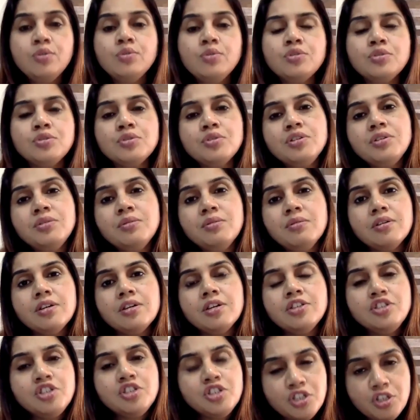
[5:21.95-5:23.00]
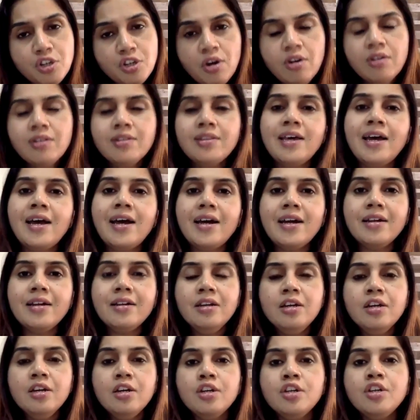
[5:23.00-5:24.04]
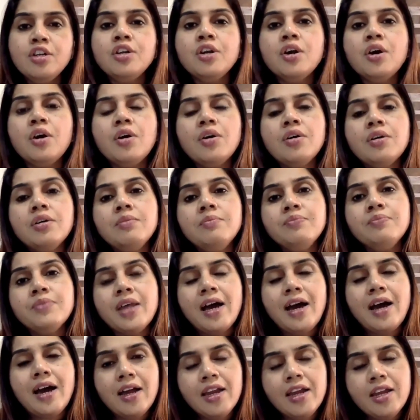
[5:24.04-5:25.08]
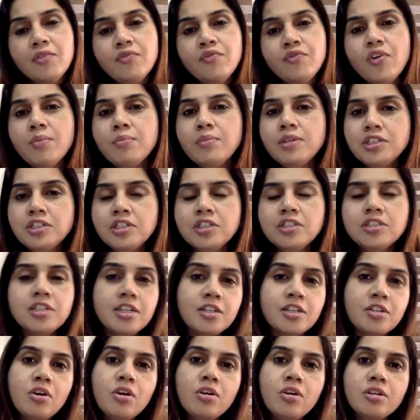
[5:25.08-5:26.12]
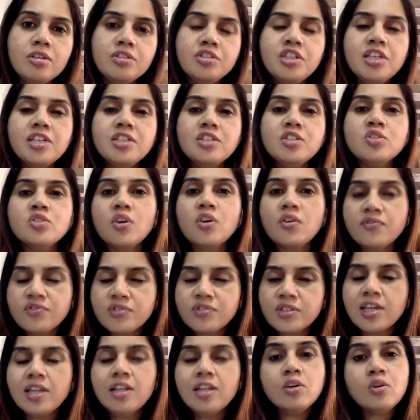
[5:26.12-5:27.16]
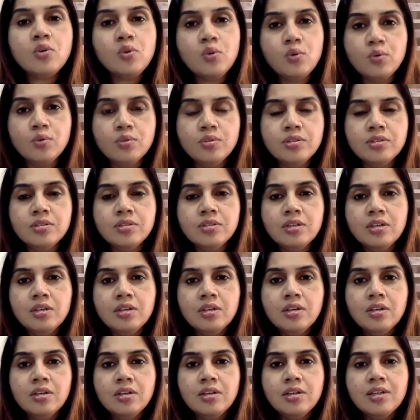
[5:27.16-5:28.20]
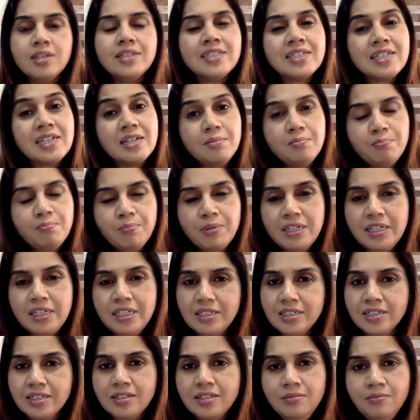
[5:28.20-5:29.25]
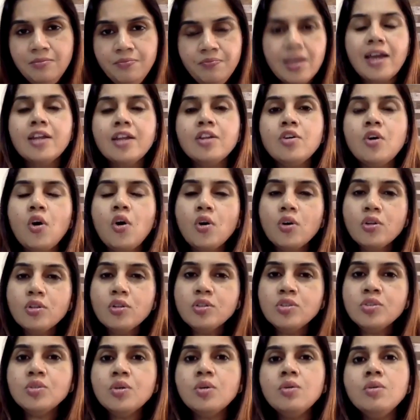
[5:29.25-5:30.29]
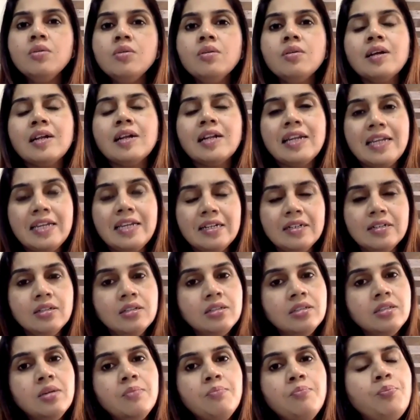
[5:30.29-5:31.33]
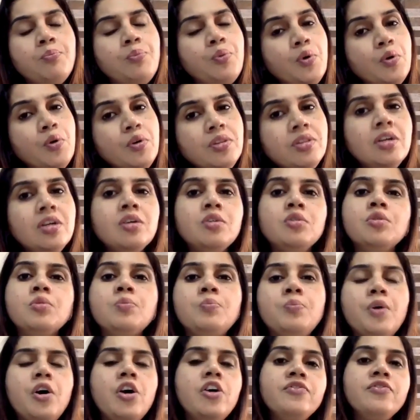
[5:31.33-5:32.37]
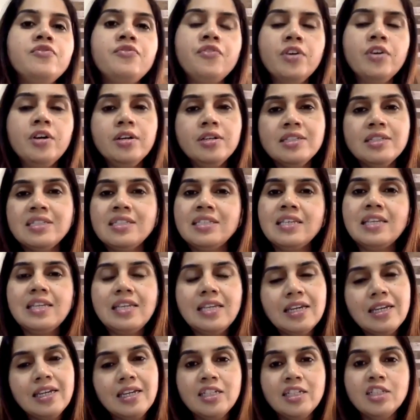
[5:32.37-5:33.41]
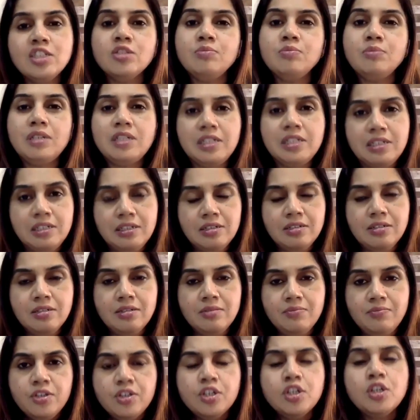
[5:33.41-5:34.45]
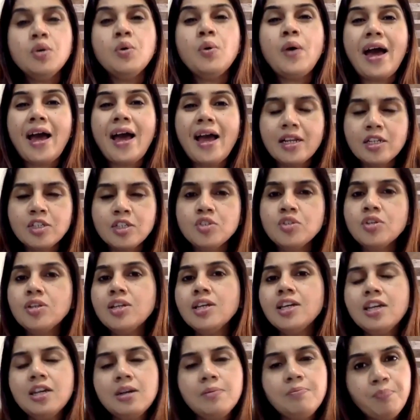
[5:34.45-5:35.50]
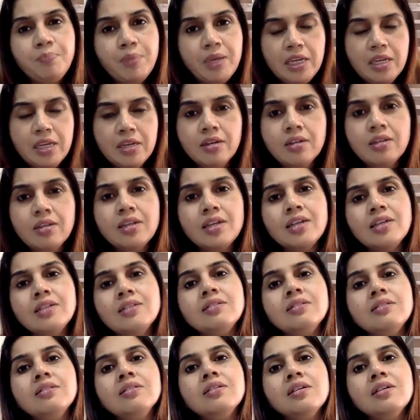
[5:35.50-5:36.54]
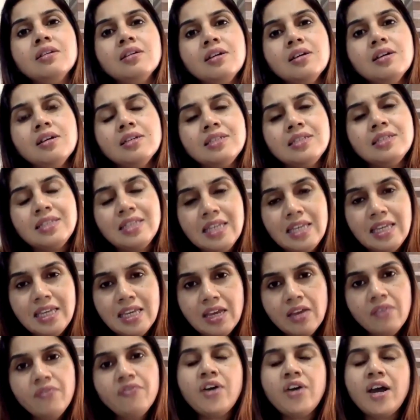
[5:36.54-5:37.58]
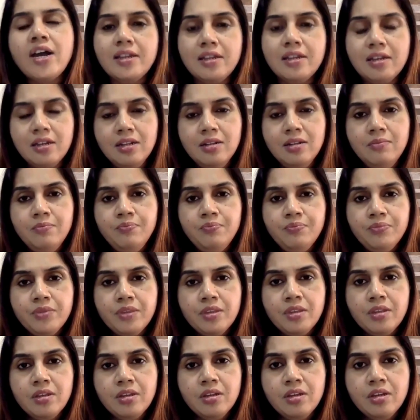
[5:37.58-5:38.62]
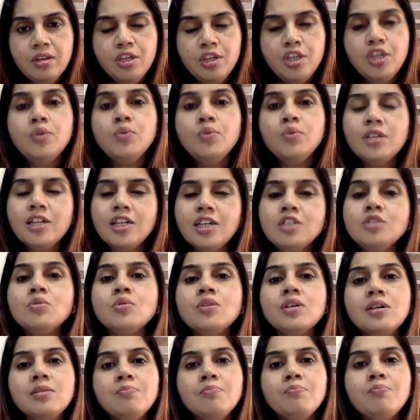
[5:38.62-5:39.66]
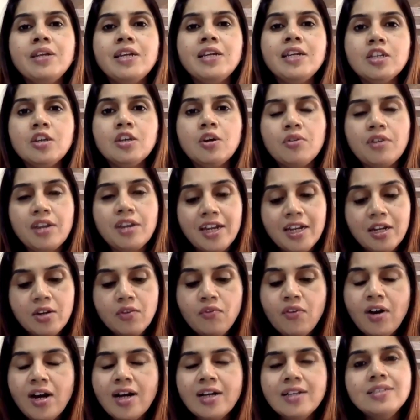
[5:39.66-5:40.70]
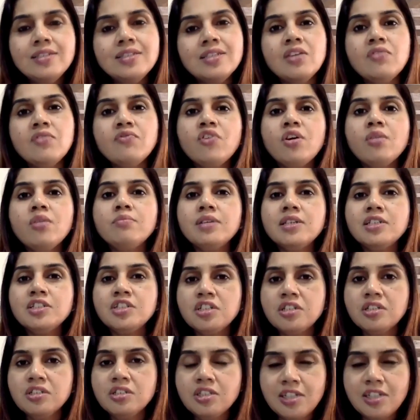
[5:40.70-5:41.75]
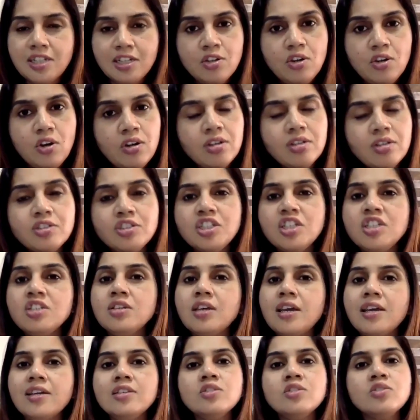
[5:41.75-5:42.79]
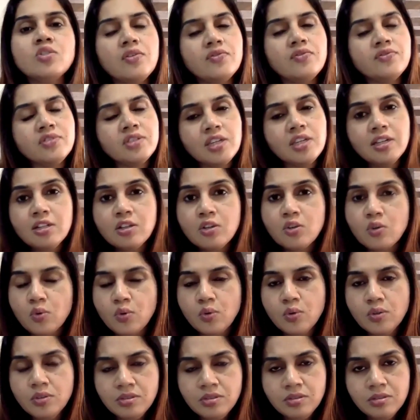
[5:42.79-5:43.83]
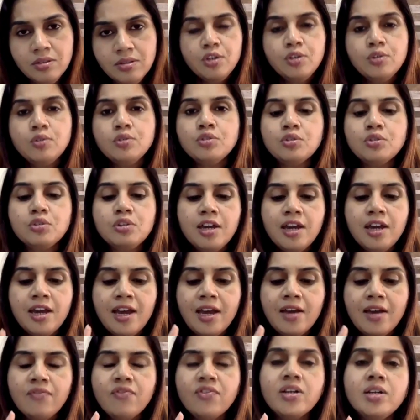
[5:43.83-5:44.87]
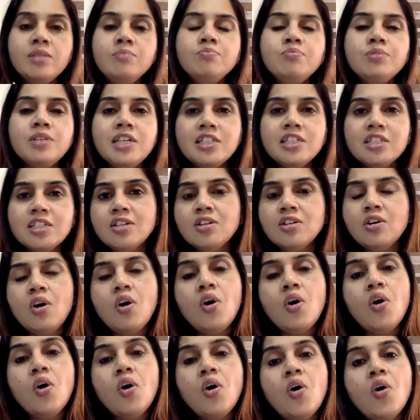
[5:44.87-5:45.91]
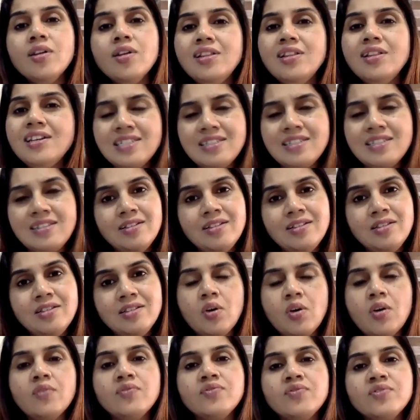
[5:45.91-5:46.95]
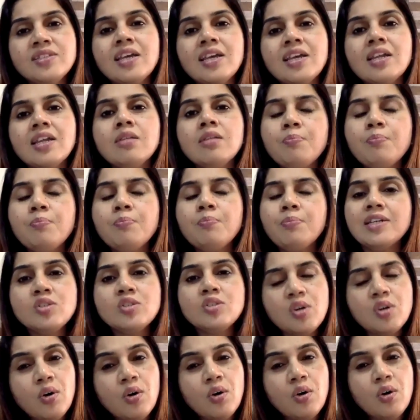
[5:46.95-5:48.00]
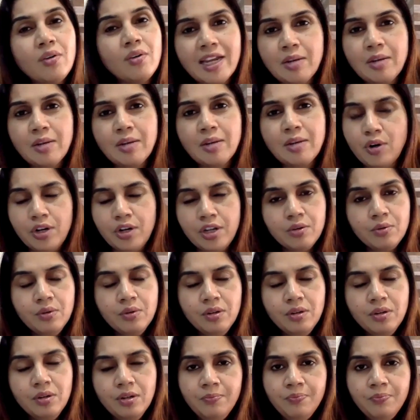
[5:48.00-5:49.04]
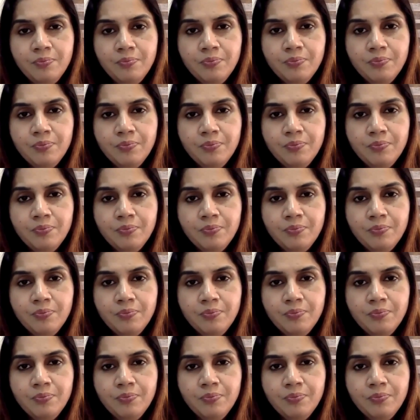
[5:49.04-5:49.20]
you should ensure that your information technology and soft skill course is completed and also cleared both the group of CA intermediate. To actually appear in CA final, you need to complete your advanced information technologies and soft skill course. You should have completed all the sets of self-placed online module.